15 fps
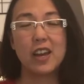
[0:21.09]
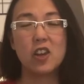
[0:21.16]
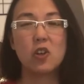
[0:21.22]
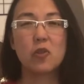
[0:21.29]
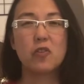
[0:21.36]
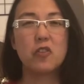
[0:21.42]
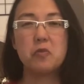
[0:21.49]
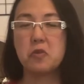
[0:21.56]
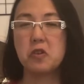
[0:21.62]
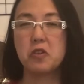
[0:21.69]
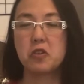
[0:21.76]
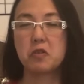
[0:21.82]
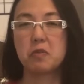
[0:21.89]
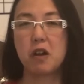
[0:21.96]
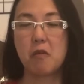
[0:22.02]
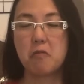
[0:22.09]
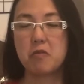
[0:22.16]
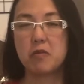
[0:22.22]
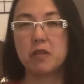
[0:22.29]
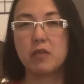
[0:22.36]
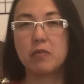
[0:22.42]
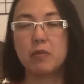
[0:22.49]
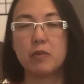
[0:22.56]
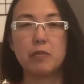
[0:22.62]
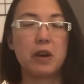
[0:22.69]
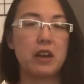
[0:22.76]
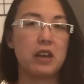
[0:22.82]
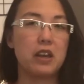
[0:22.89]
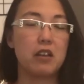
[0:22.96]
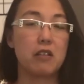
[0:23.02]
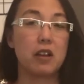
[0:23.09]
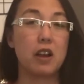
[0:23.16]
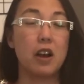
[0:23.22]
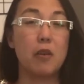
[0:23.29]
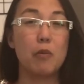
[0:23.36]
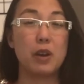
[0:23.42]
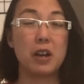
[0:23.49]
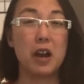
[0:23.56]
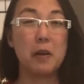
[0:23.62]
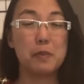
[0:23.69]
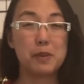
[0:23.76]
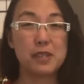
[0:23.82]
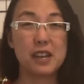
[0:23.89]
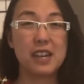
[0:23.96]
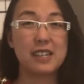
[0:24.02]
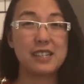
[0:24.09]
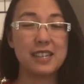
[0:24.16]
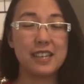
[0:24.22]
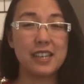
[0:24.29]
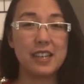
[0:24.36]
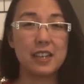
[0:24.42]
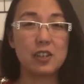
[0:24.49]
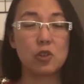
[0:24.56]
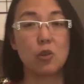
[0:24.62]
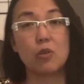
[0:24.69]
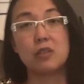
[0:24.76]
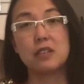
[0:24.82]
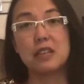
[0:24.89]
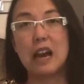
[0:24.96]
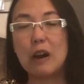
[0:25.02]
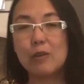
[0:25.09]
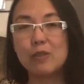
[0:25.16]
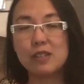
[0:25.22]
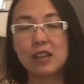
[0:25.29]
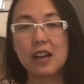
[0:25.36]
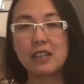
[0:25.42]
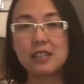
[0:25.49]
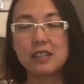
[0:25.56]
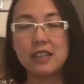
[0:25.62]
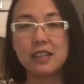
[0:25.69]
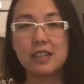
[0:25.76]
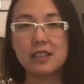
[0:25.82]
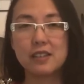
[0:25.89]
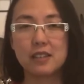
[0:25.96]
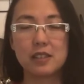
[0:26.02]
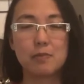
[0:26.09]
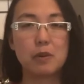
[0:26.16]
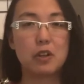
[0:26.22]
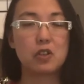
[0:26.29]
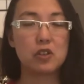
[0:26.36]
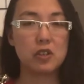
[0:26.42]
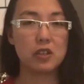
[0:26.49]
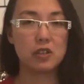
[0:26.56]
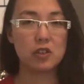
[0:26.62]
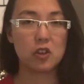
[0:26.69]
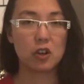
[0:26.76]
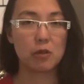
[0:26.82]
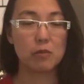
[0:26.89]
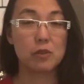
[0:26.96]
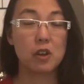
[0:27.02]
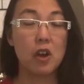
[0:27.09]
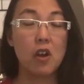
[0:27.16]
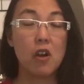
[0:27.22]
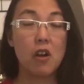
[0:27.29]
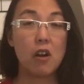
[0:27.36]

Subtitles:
You're familiar probably by hearing what upsizing is or downsizing is, especially in terms